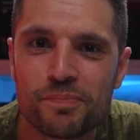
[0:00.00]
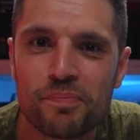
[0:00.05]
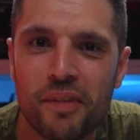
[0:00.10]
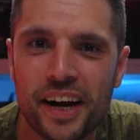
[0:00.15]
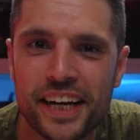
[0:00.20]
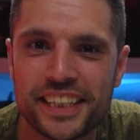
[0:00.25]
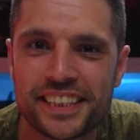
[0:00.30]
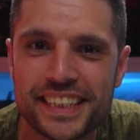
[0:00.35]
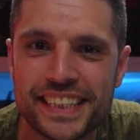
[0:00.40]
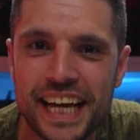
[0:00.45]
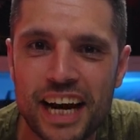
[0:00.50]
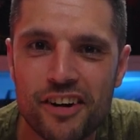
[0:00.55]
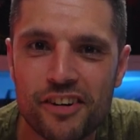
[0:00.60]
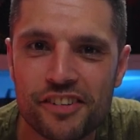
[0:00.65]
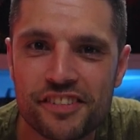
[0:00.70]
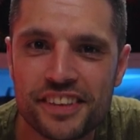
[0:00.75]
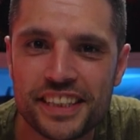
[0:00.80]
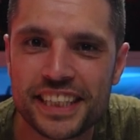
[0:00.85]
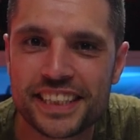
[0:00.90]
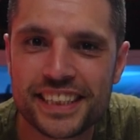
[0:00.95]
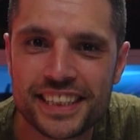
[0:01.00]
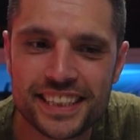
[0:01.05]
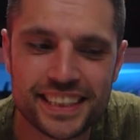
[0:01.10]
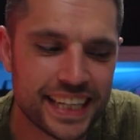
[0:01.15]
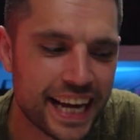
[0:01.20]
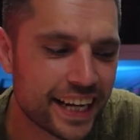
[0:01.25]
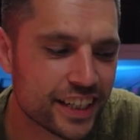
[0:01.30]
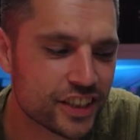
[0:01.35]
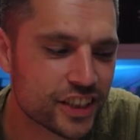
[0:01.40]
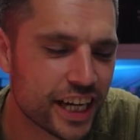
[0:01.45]
My name is Gareth, this is
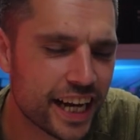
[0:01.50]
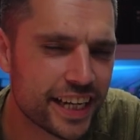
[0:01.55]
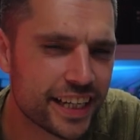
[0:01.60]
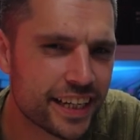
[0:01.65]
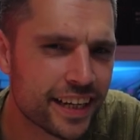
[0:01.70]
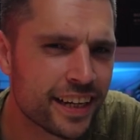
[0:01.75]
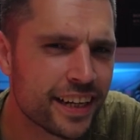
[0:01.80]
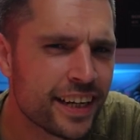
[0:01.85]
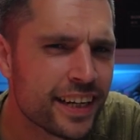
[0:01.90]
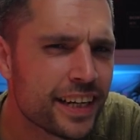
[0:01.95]
Tech Check.